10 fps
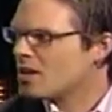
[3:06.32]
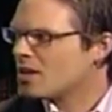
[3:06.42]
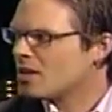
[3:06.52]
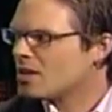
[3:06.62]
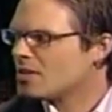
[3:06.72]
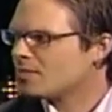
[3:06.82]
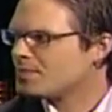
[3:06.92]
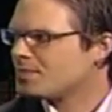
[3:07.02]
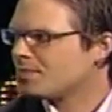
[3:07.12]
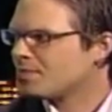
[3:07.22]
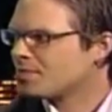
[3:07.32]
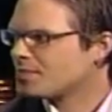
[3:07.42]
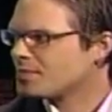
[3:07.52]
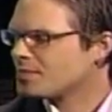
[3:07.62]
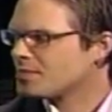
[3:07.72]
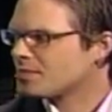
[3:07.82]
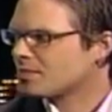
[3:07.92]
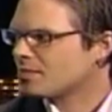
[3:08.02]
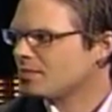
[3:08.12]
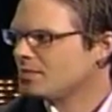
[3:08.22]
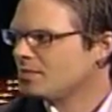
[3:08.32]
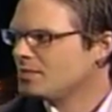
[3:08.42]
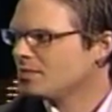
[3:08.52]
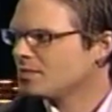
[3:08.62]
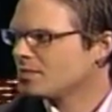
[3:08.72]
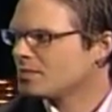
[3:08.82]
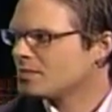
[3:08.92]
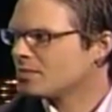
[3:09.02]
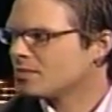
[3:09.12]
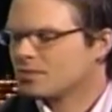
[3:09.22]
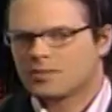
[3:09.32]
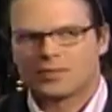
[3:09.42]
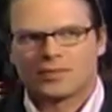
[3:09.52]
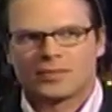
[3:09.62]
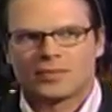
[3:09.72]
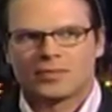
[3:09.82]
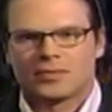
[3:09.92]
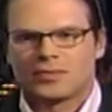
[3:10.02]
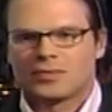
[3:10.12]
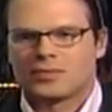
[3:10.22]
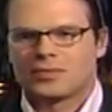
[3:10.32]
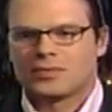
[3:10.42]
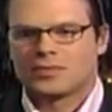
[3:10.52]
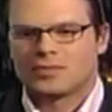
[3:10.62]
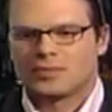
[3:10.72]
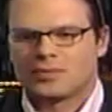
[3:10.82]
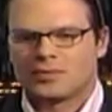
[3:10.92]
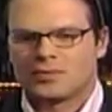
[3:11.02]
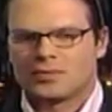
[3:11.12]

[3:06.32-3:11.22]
The person shown says nothing.